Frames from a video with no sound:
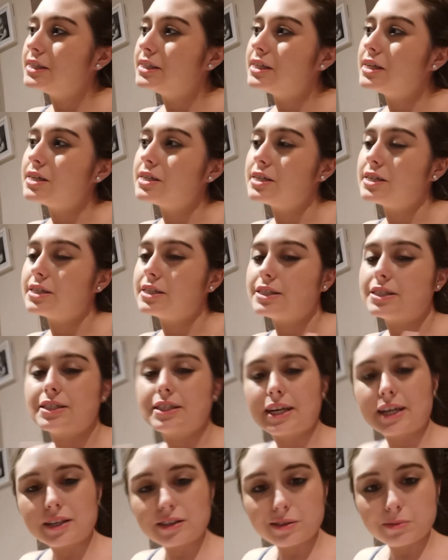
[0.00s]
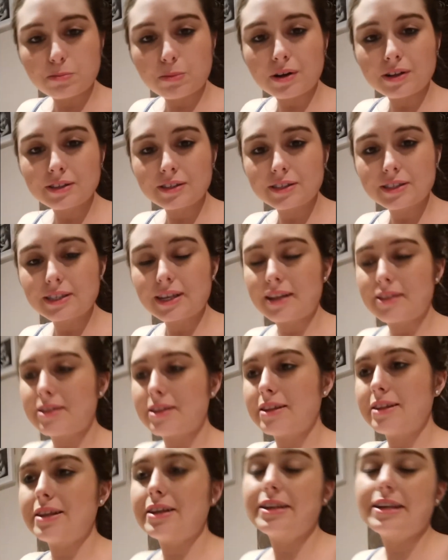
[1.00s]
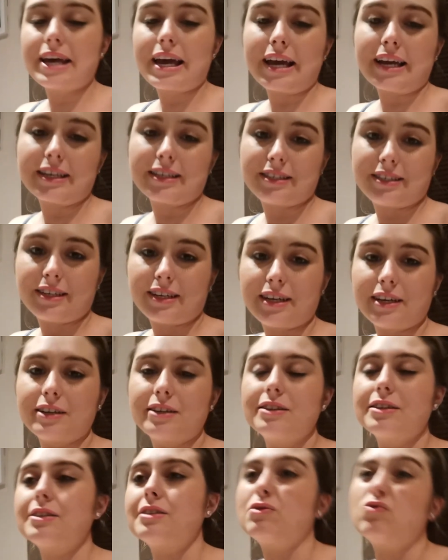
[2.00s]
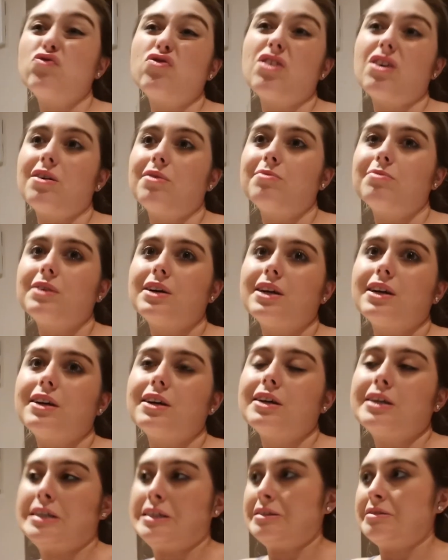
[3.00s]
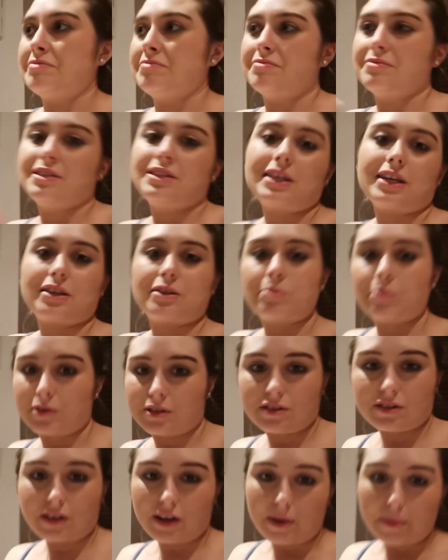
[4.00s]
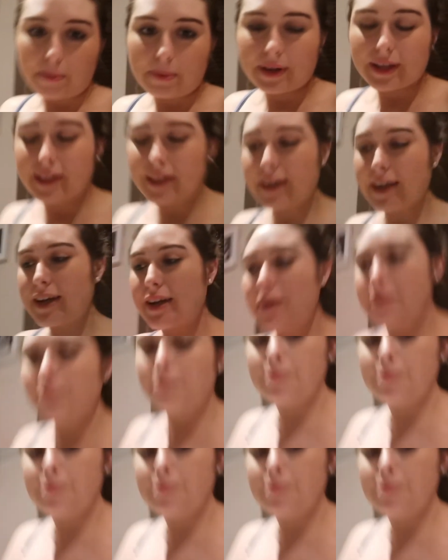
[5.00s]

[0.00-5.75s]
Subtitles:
to 6 months, and then the next stage is from 6 months up, I think.